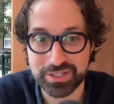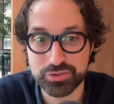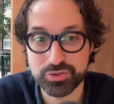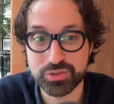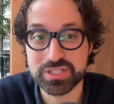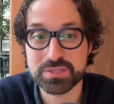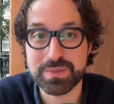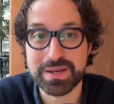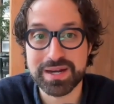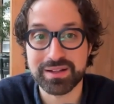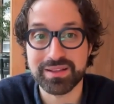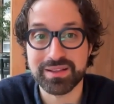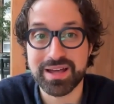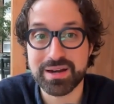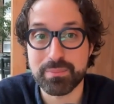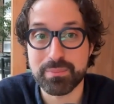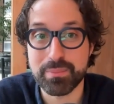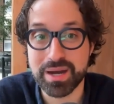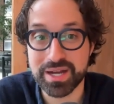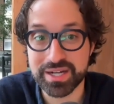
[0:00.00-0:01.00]
Because you could spend a
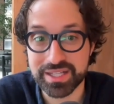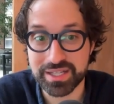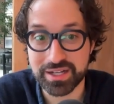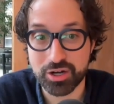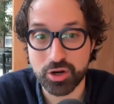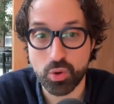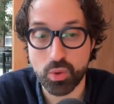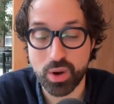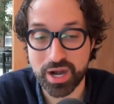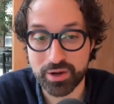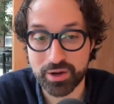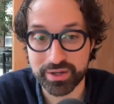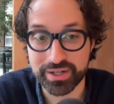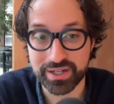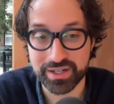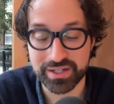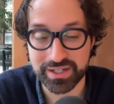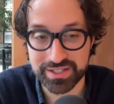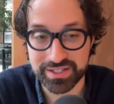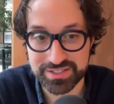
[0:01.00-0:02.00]
lot of money acquiring a